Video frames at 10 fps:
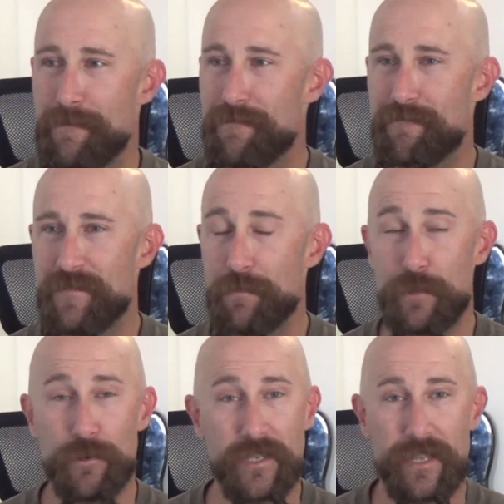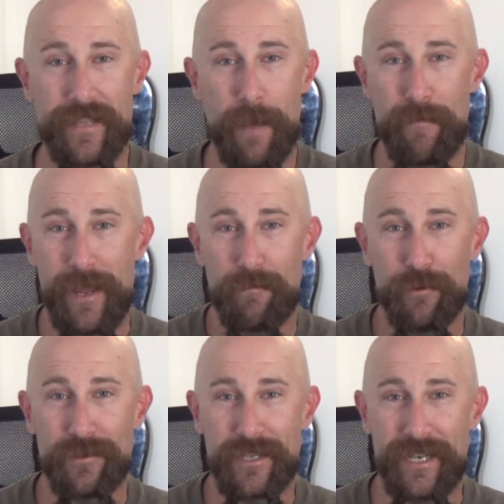the music that that band
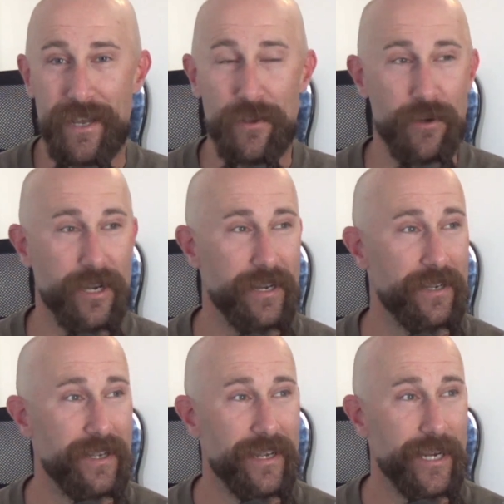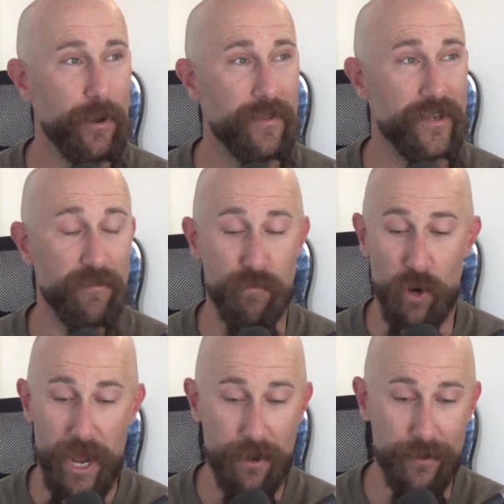puts together and you know i think of
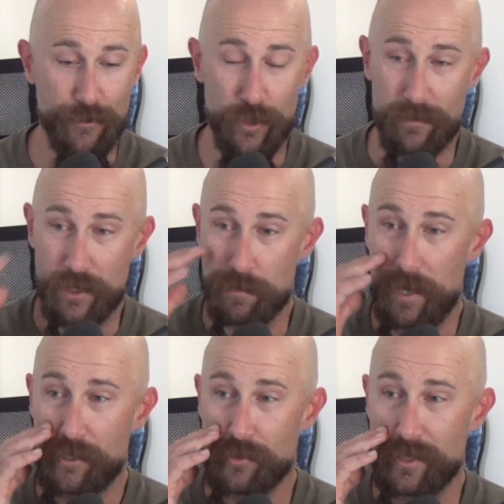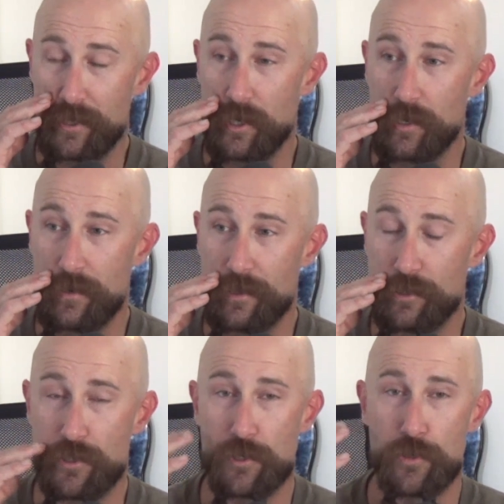brad on the drums especially they're they're
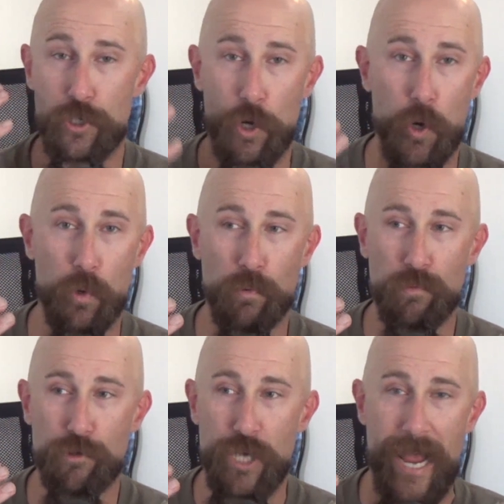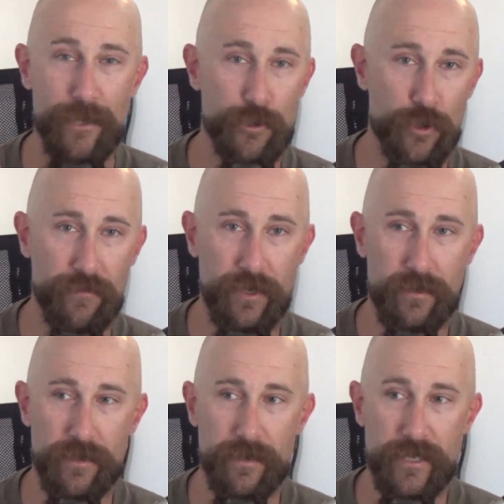just so jazz driven
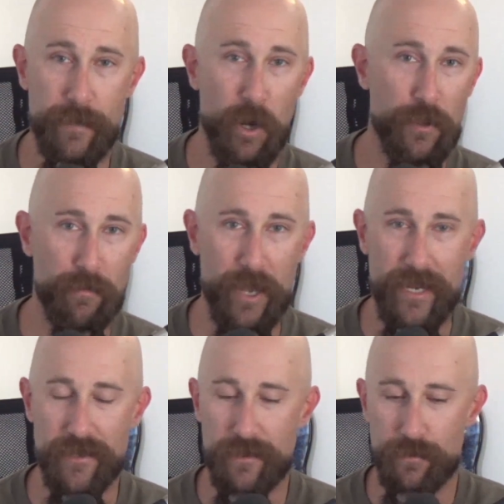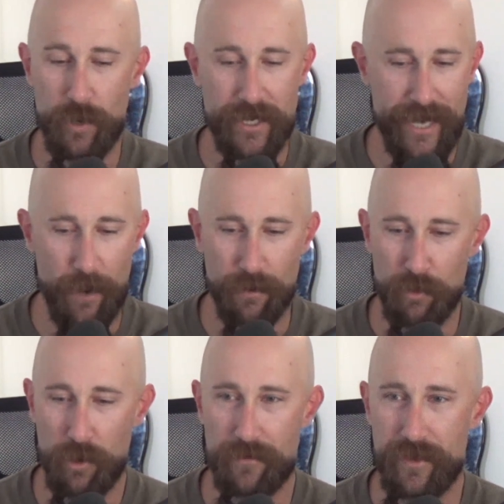and tim on the bass great
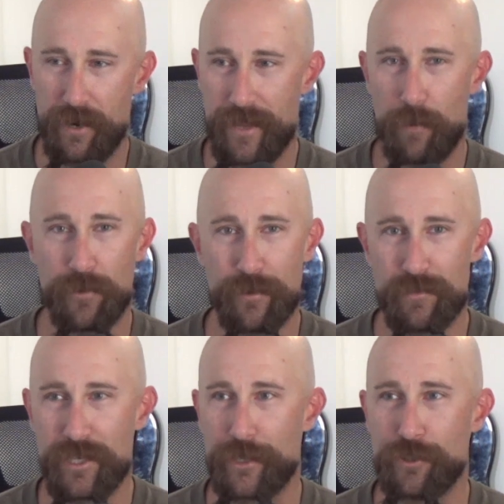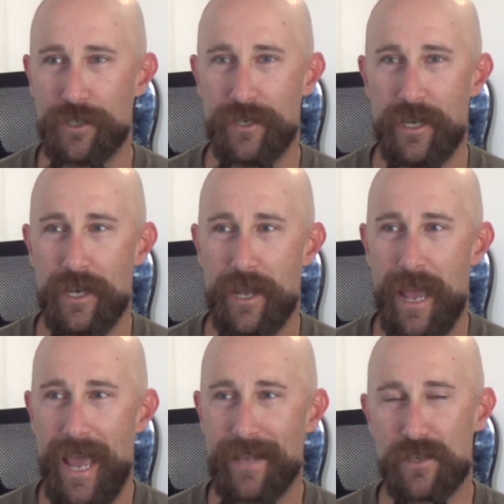counterpart there that rhythm section
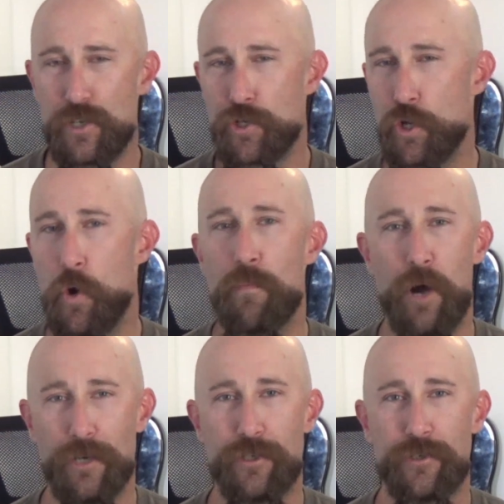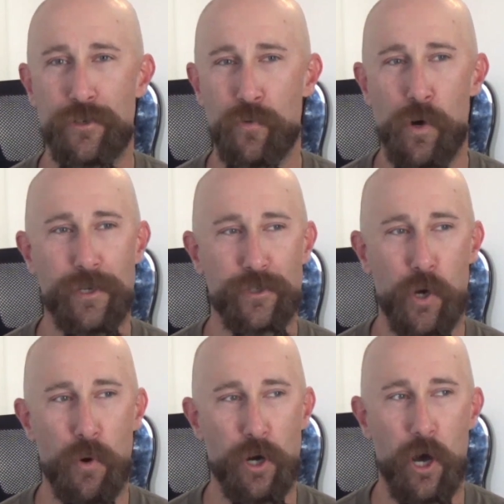adds so much to what is
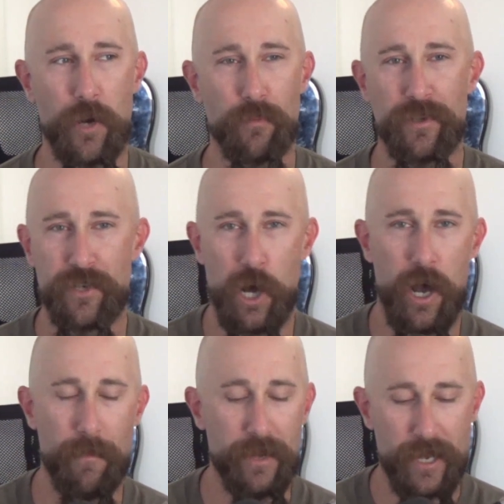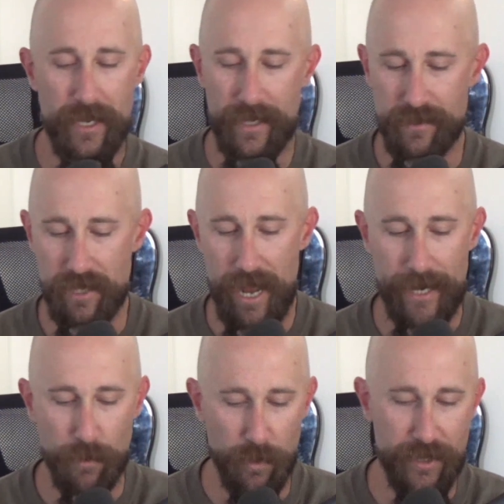going on with tom and zach
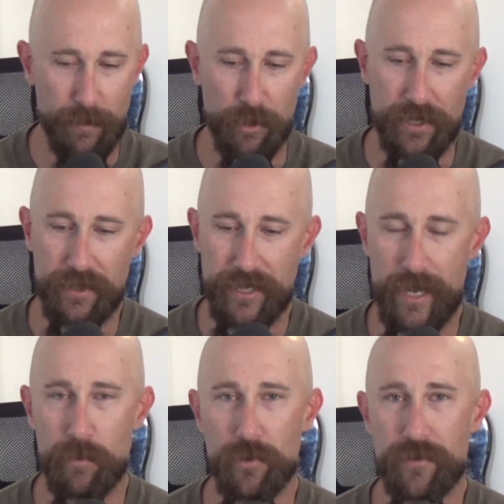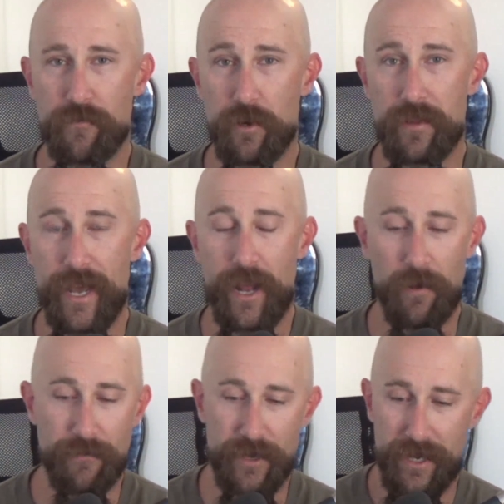and what they bring to the table at the front of that
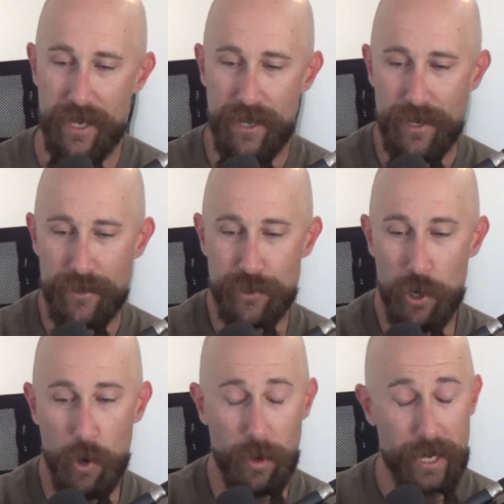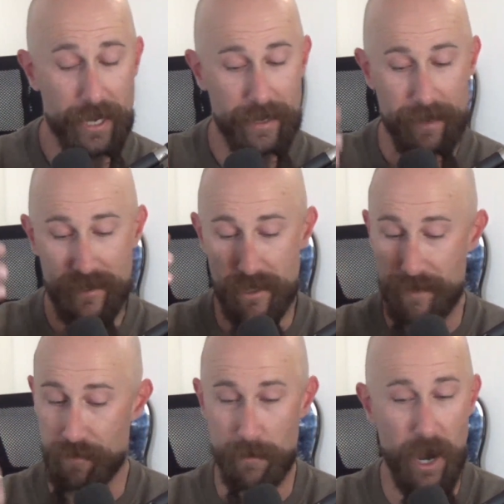outfit so
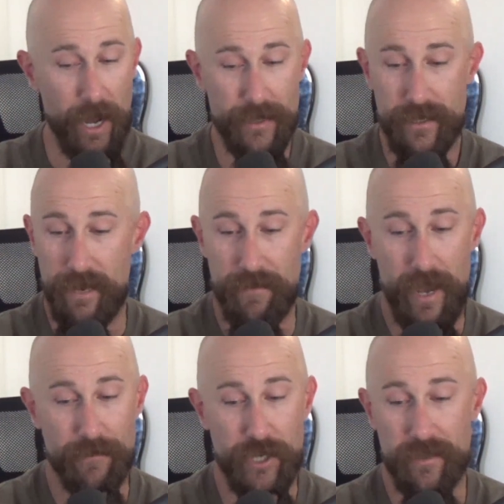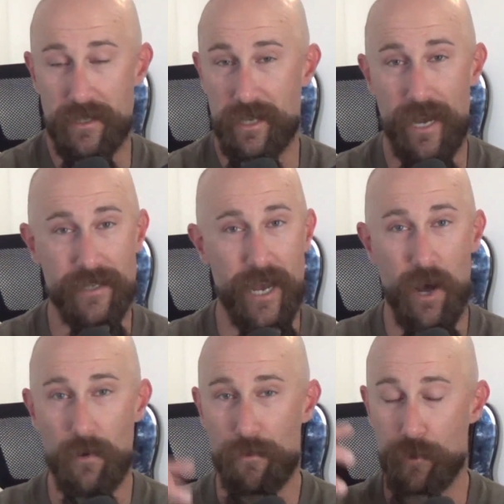sleaford mods if you haven't checked these guys
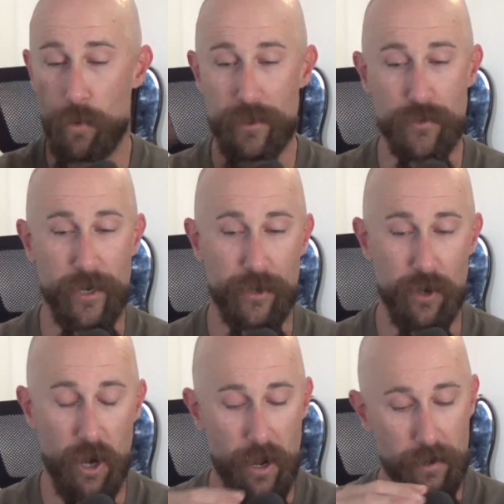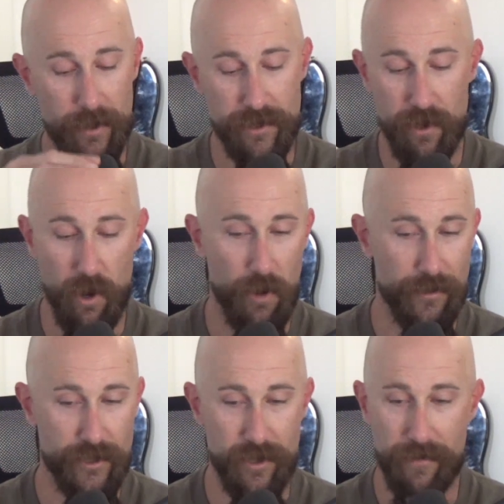out throw this record on listen to all their
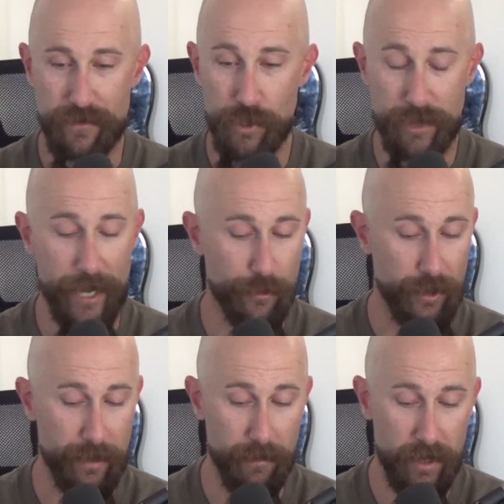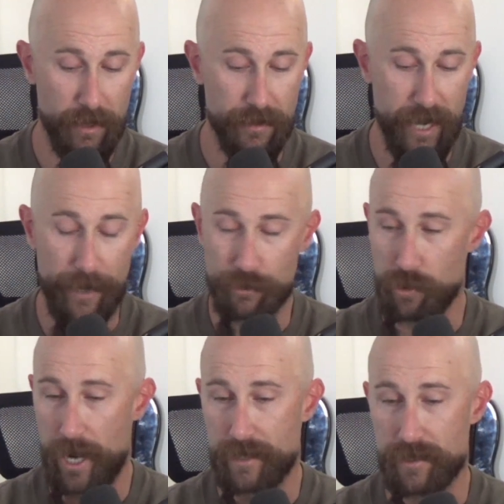stuff uk grim title
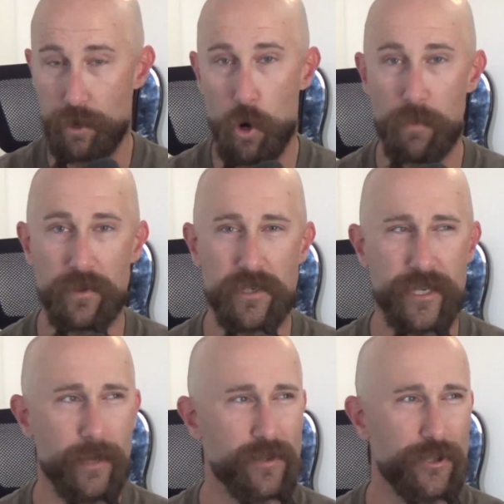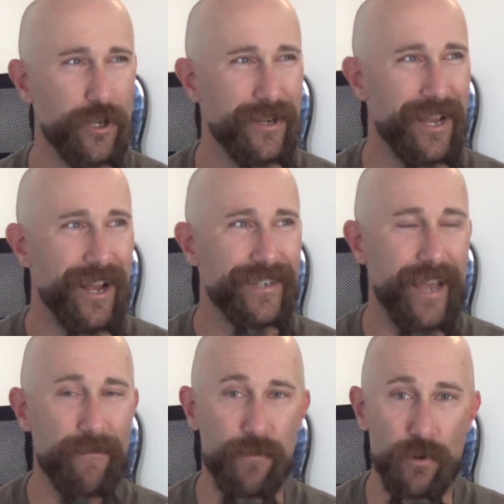track is going to open this thing up. Such a
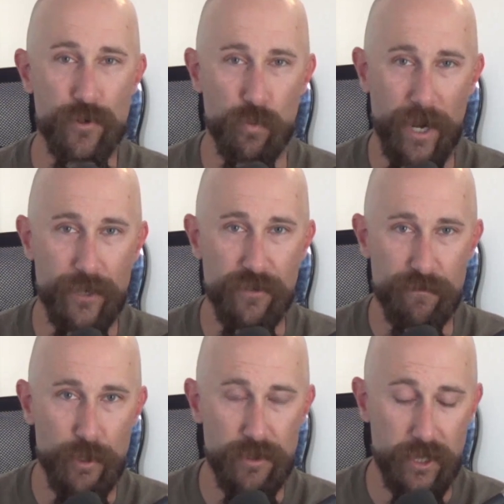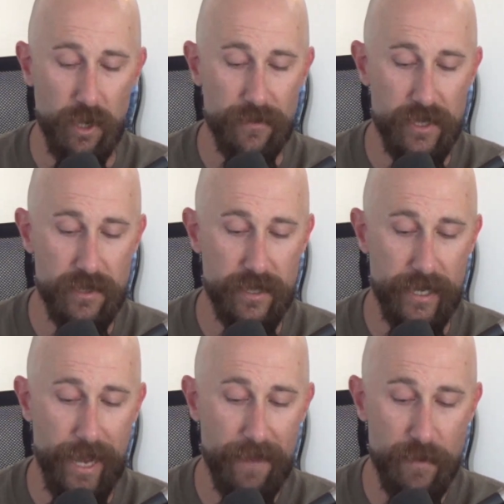diverse range of music on this thing.
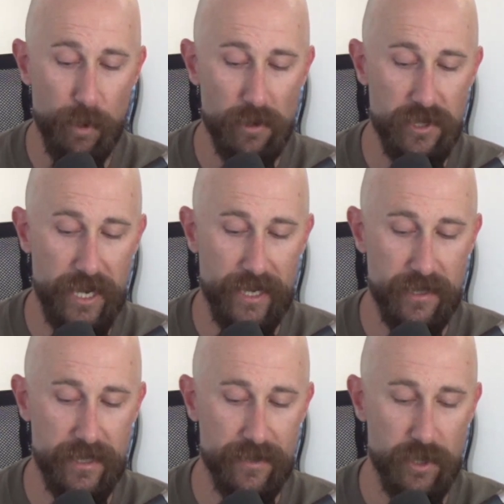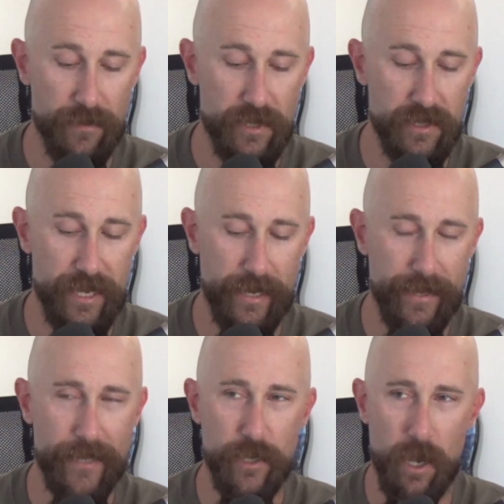Heavy pulsating synths on this thing.
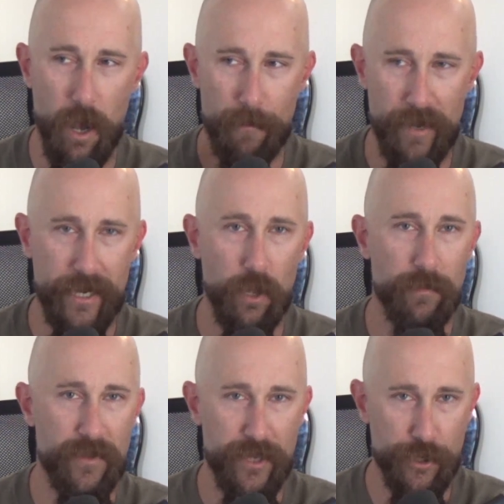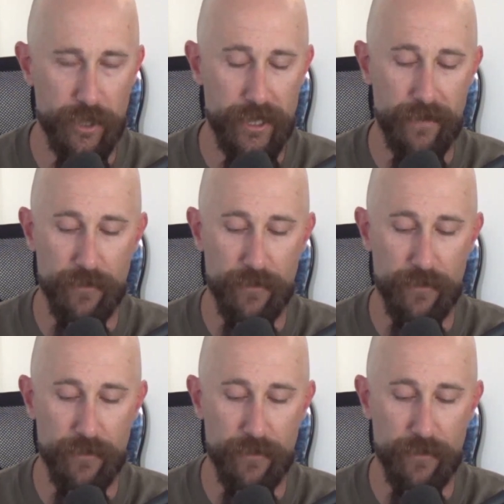That's a, a big element that you're going to get for the